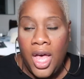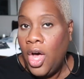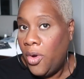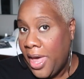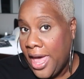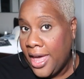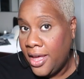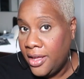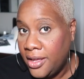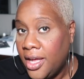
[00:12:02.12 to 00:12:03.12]
Okay,
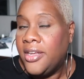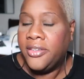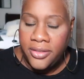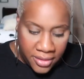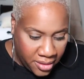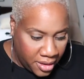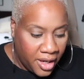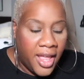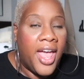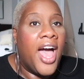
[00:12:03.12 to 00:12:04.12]

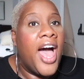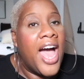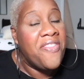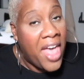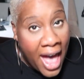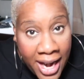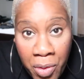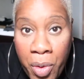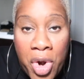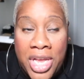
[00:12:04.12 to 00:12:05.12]
I've had it
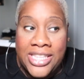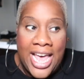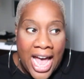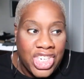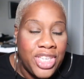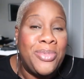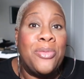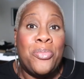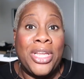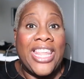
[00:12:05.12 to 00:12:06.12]
where it's actually
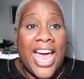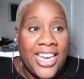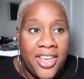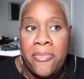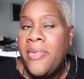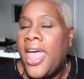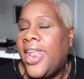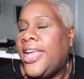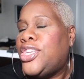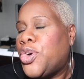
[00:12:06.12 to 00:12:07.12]
been platinum and
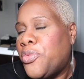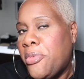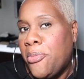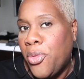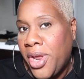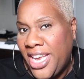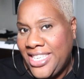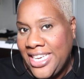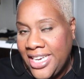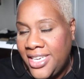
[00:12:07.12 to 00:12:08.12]
I don't remember what I
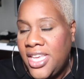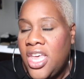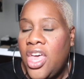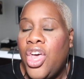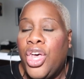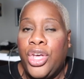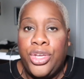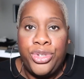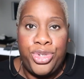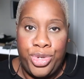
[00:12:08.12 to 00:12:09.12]
did
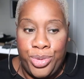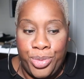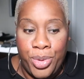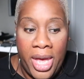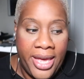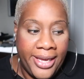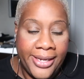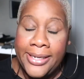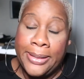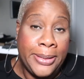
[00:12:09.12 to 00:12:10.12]
to
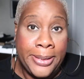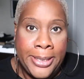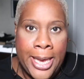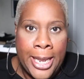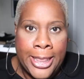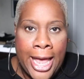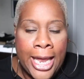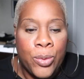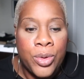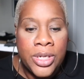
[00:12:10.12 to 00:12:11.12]
get it that